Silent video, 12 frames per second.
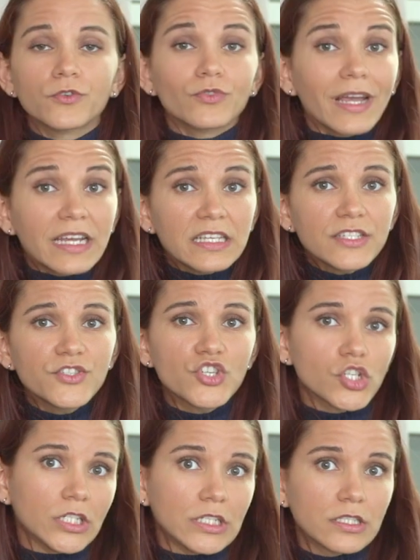Variety is
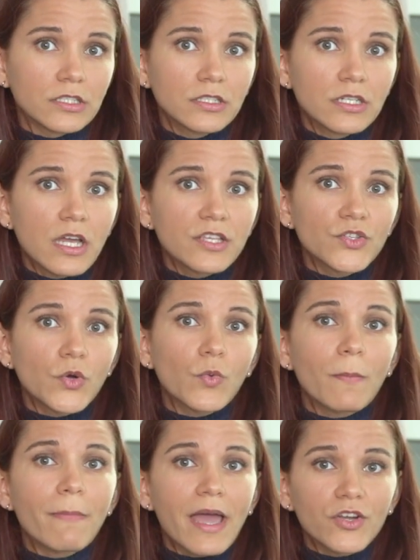good. So
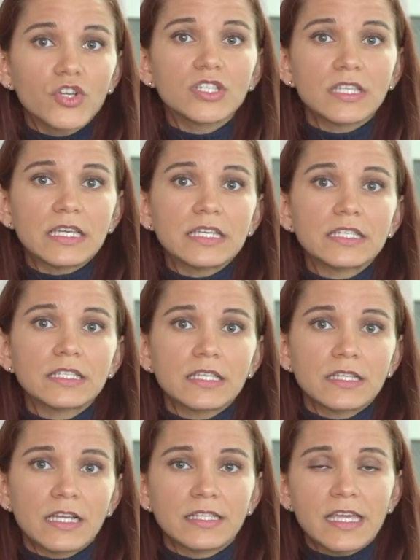what matters is
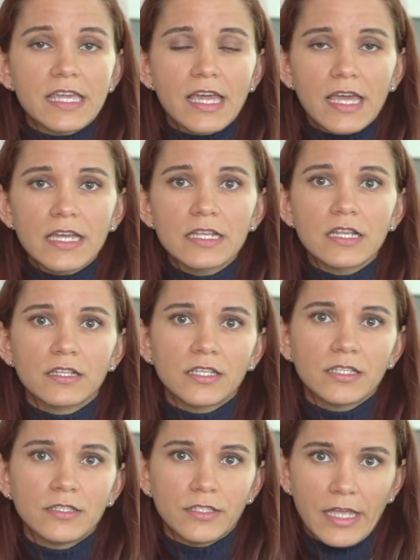that they get
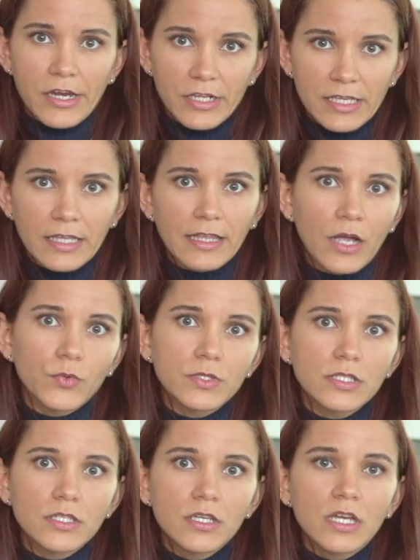the daily allowance.